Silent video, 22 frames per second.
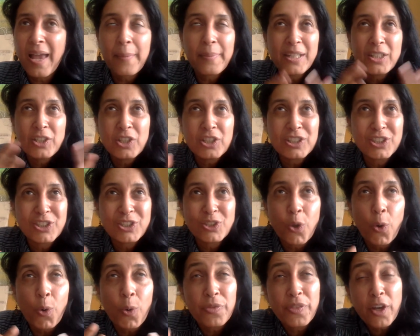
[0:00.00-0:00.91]
mean, just
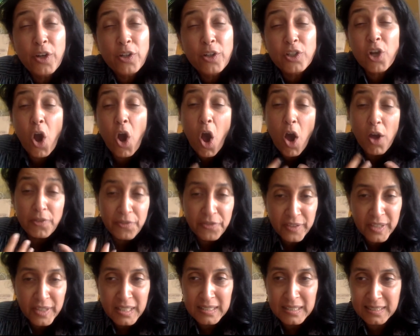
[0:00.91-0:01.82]
so their
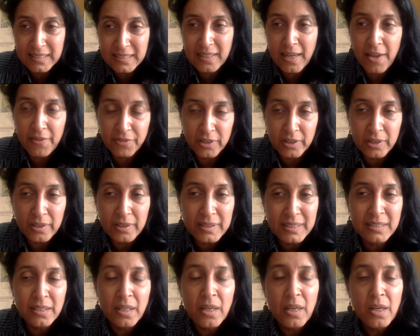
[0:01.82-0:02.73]
confidence
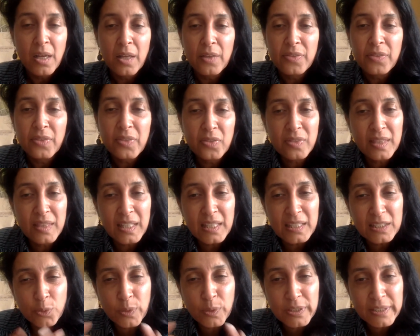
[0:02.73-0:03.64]
levels.
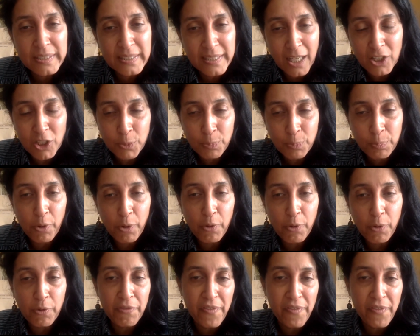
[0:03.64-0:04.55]
These were such
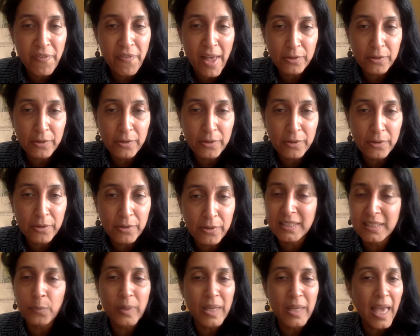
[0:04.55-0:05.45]
profound shifts
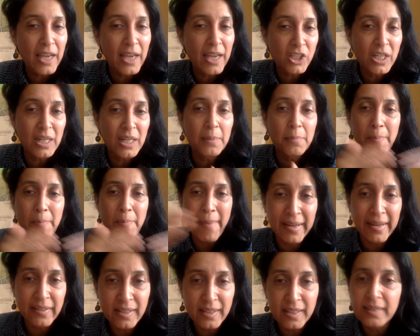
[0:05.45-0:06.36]
that we actually
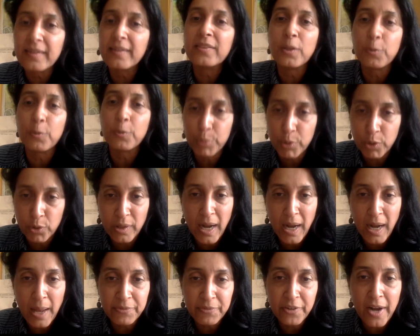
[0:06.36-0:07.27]
mandated the
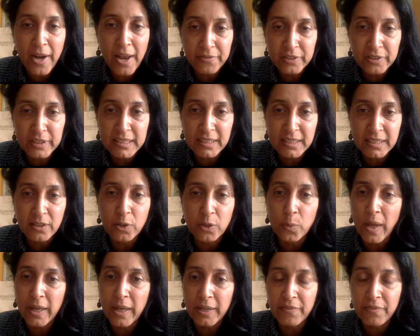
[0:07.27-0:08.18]
program for every single
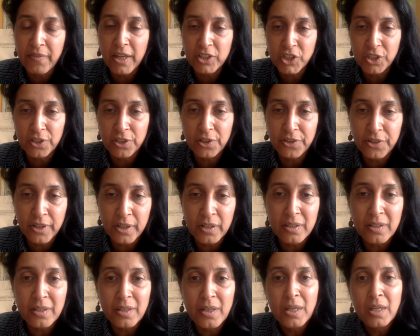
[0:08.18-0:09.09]
one of our
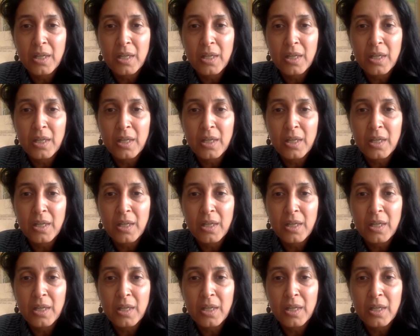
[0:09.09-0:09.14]
children.